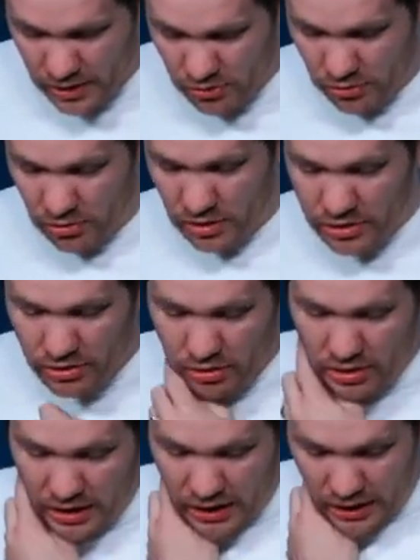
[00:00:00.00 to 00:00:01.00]
Your
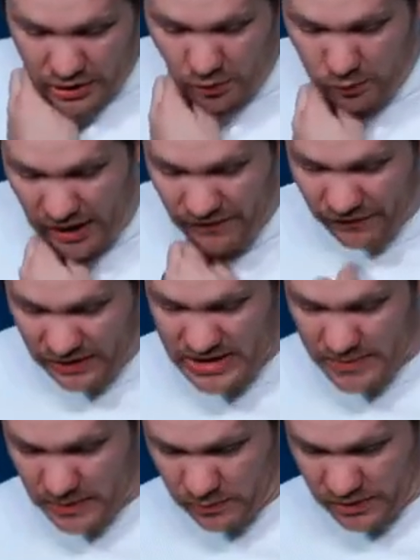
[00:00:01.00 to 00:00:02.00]
wife
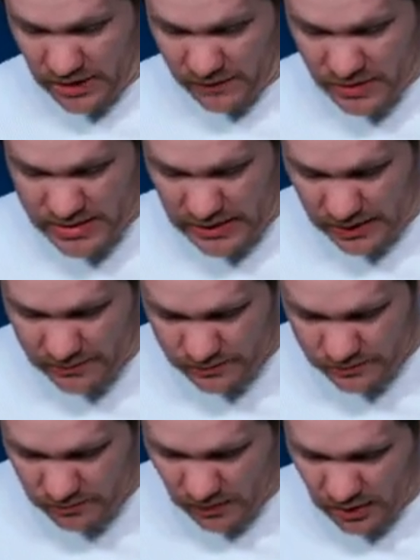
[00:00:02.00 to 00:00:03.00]
Elizabeth will give you a son."
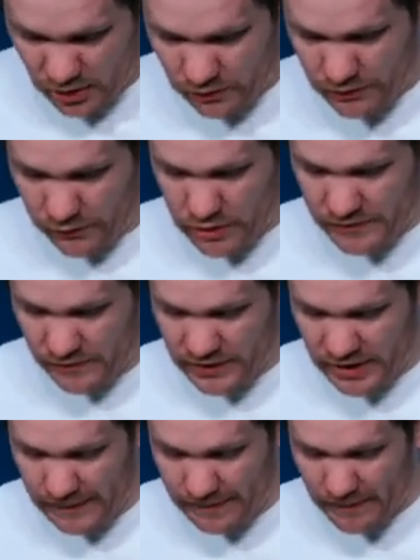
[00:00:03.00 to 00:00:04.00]
Go to verse
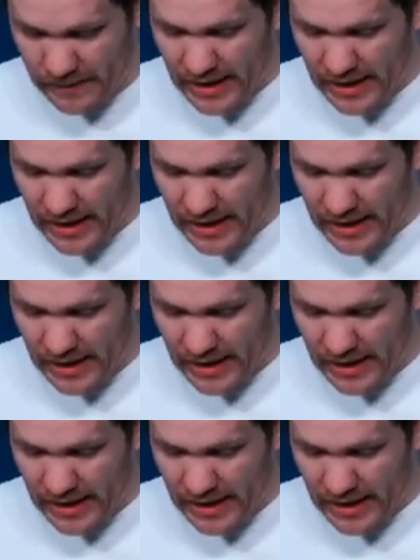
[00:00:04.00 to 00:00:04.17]
15.